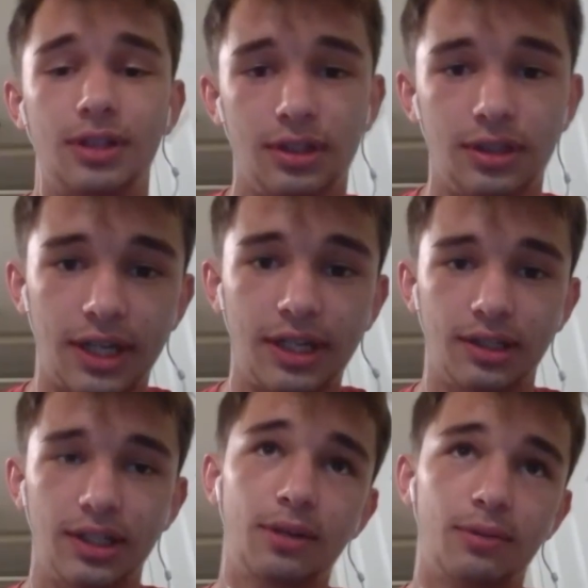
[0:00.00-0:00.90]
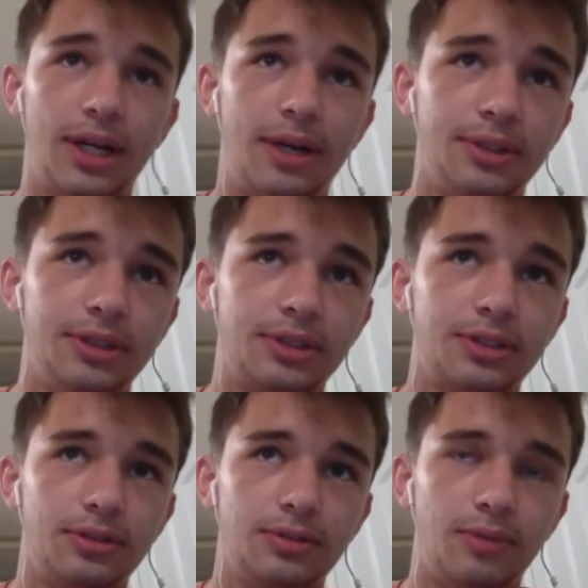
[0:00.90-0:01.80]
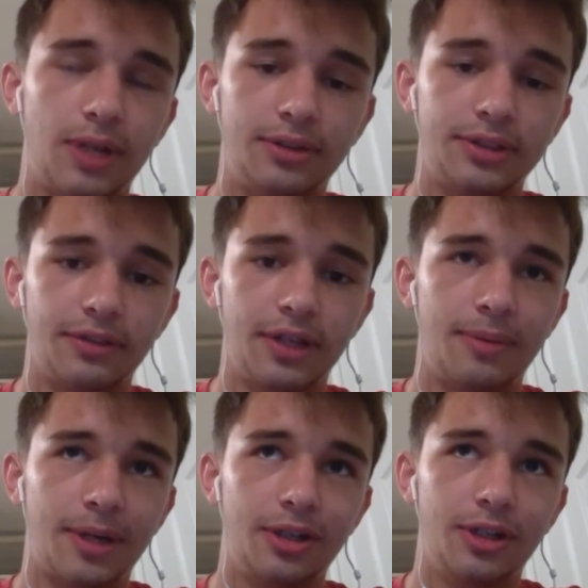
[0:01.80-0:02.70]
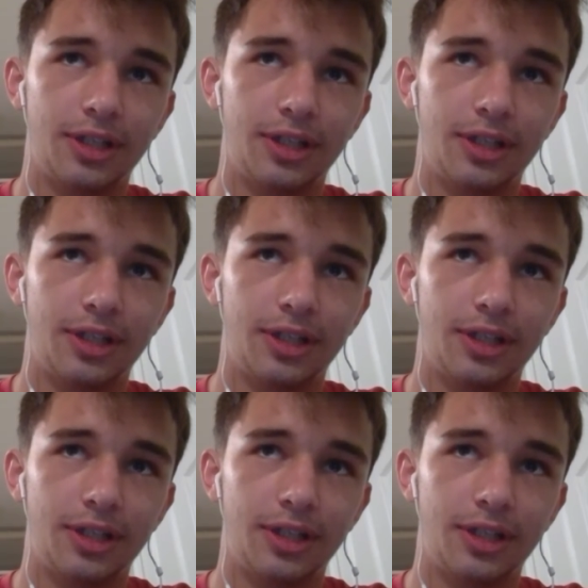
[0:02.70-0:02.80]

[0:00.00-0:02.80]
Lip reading: like when I was living out of my car,